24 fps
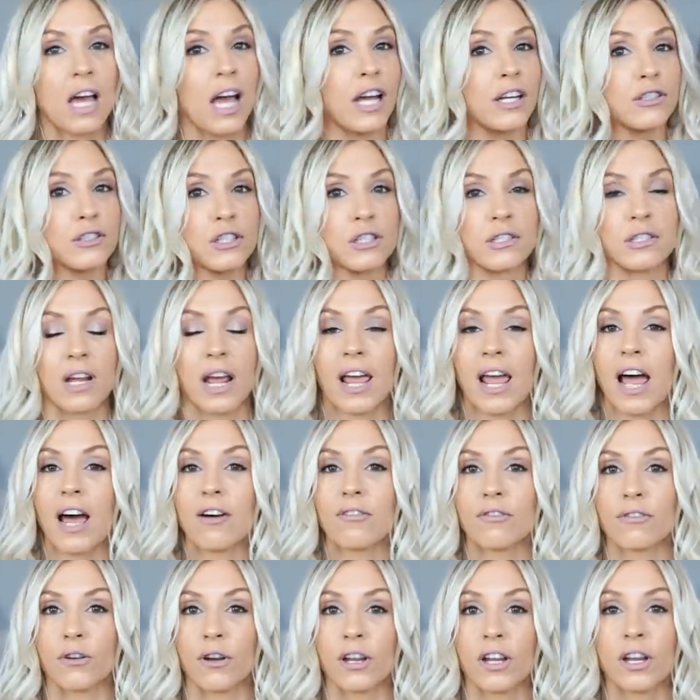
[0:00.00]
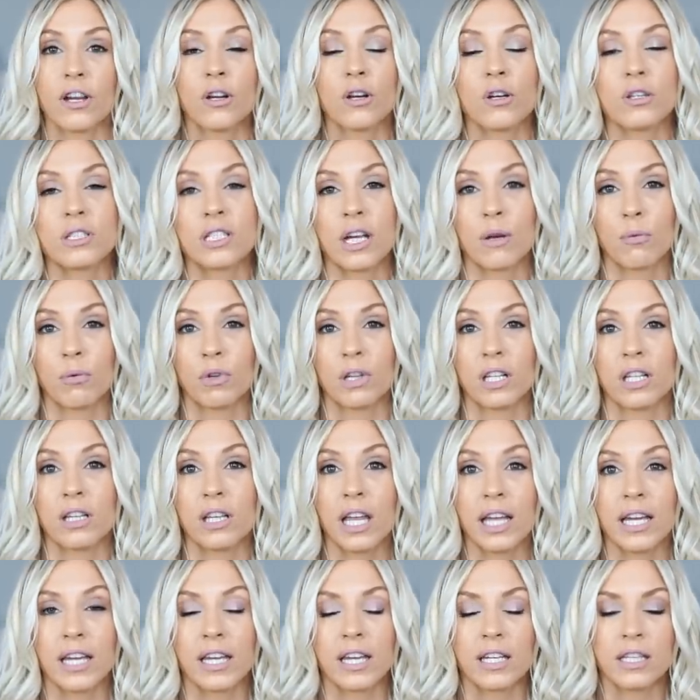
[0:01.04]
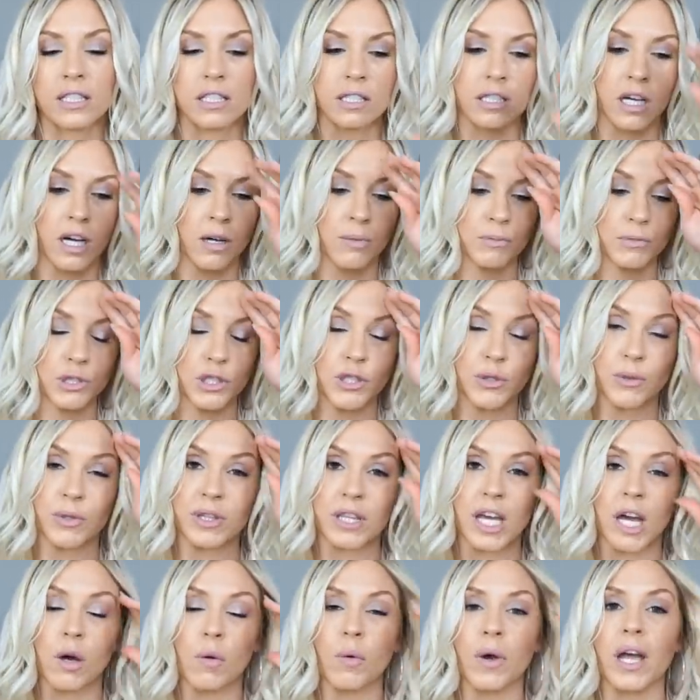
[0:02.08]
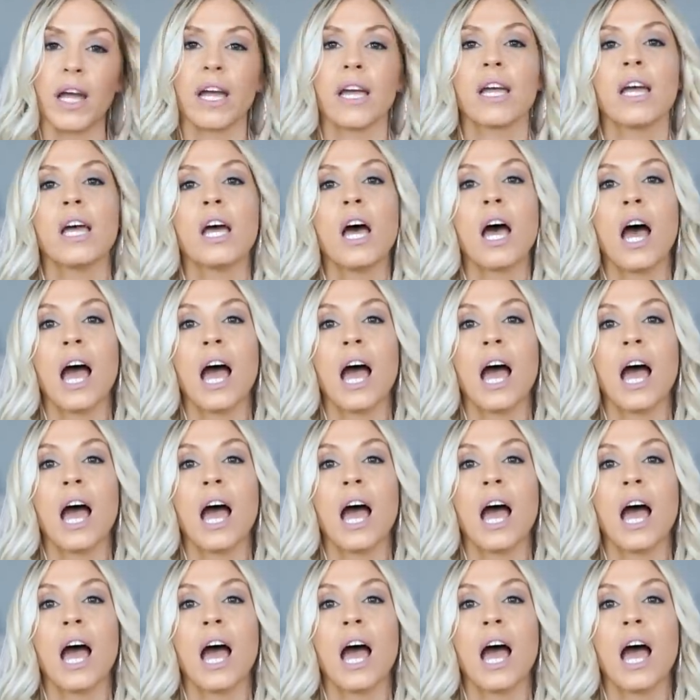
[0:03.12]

I just, I have for years. I really like it um, to do it that way.